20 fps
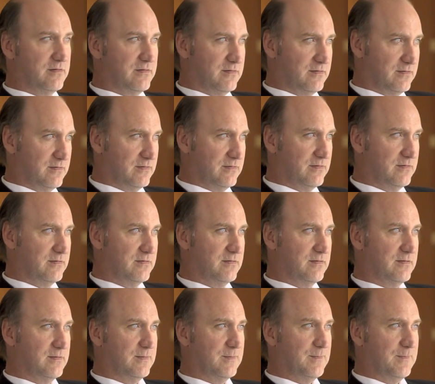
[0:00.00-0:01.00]

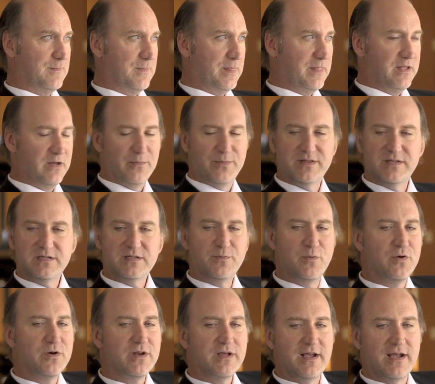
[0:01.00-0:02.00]
But this
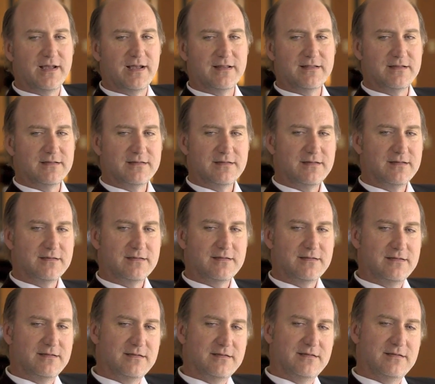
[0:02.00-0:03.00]
morning I got this
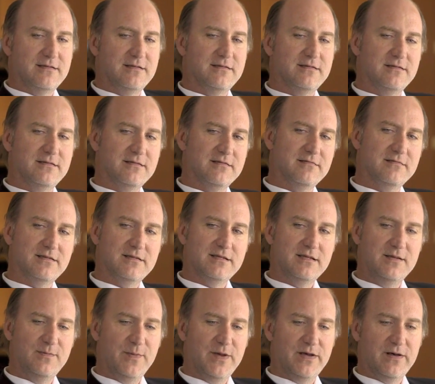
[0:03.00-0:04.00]

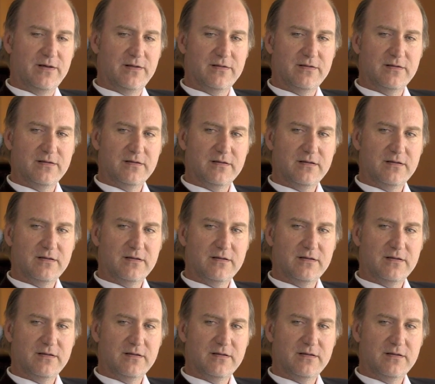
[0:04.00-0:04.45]
email.